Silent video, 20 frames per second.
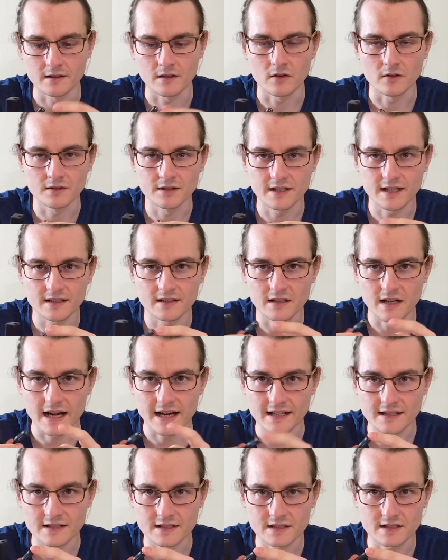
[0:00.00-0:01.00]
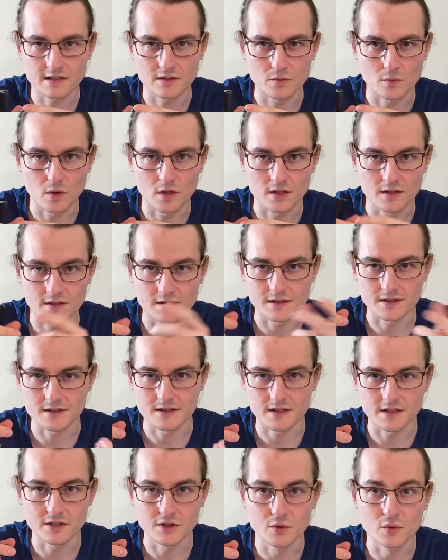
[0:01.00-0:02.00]
on the other end was
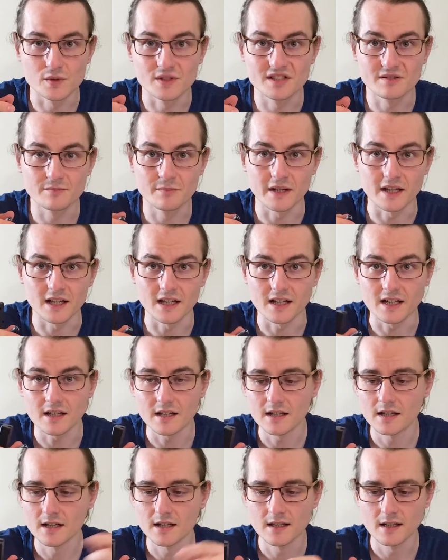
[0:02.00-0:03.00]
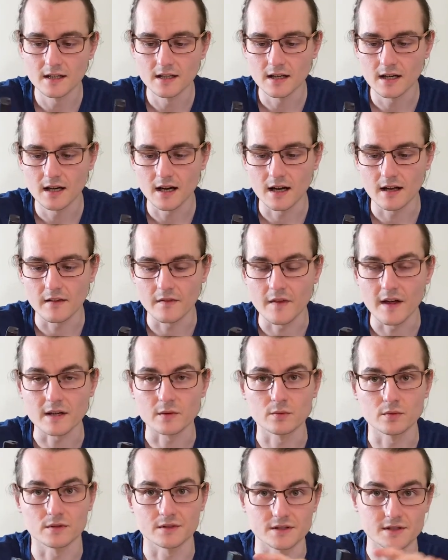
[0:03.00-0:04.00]
USB
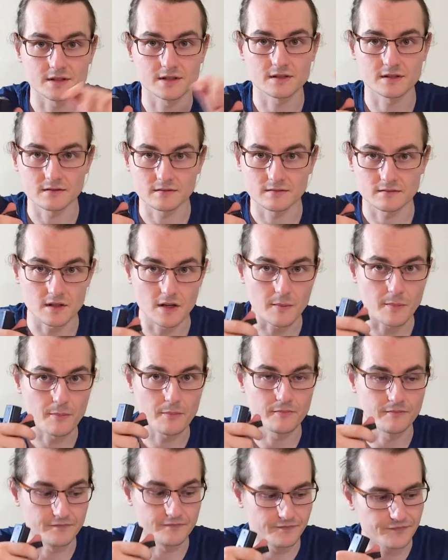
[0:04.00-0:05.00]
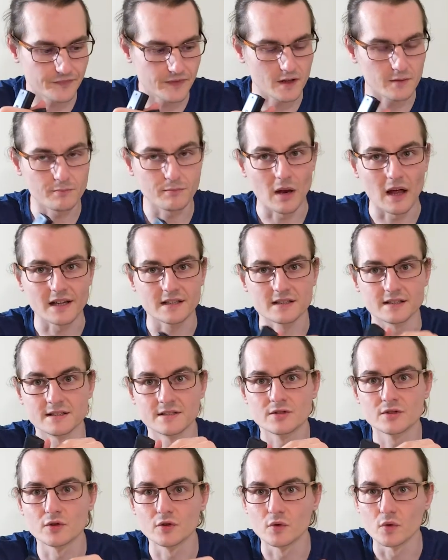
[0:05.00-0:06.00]
that was plugged
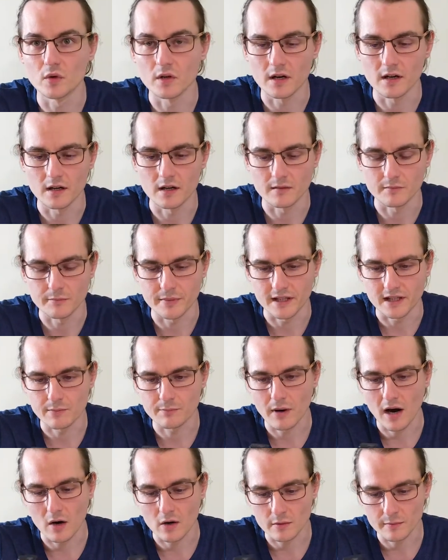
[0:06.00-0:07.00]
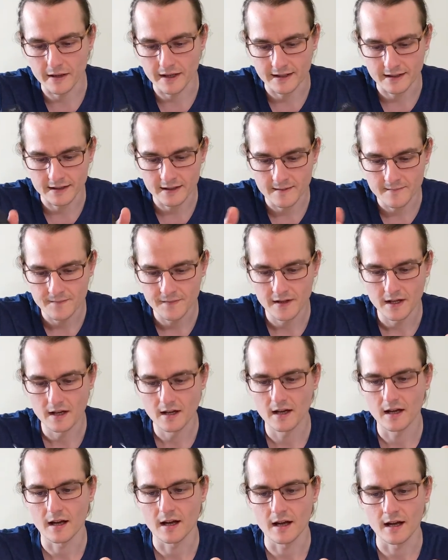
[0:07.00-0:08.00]
into a big power bank,
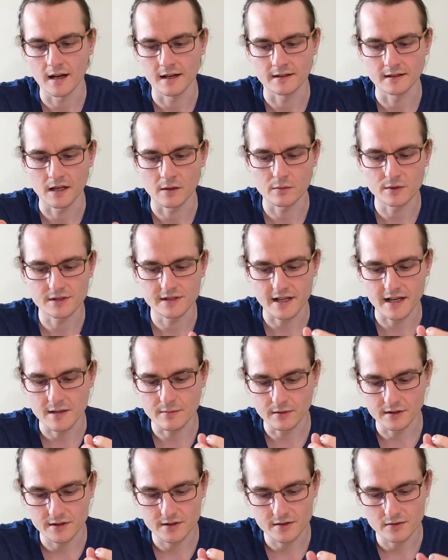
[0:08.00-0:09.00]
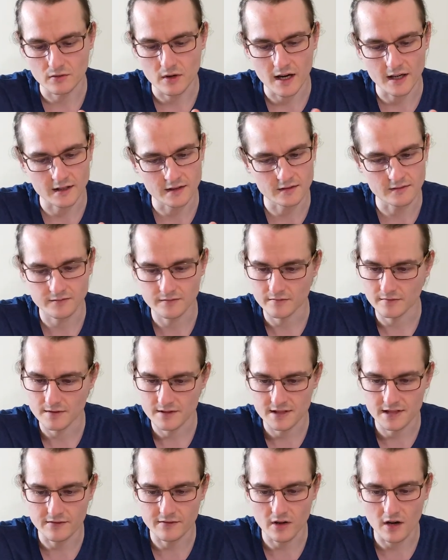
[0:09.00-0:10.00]
and I was able to run
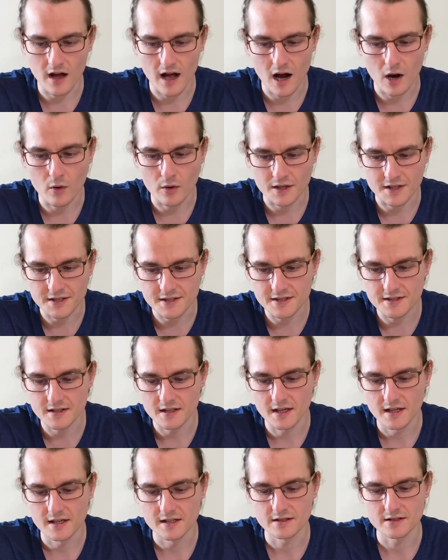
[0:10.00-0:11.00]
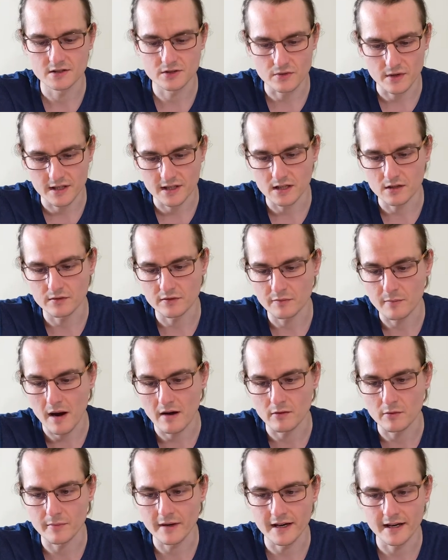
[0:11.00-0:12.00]
several hours straight out of
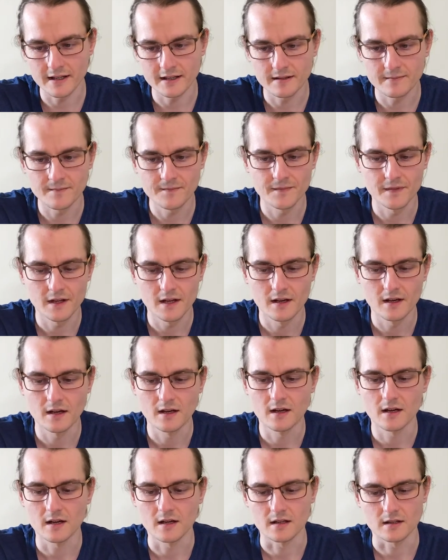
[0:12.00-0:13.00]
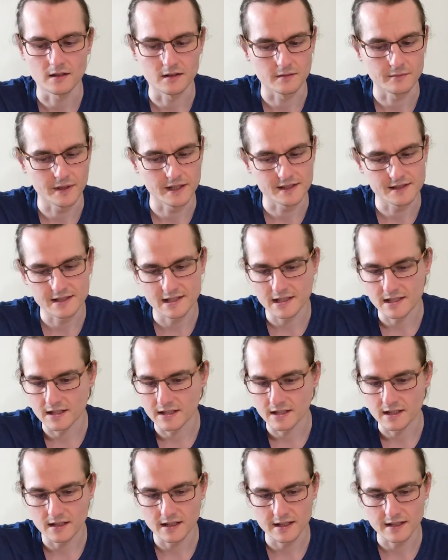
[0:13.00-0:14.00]
power bank,
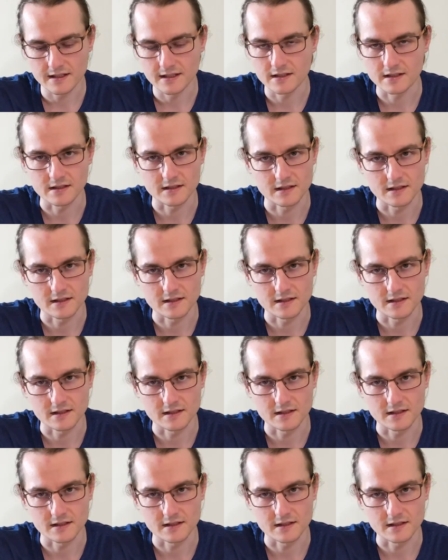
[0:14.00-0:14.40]
basically like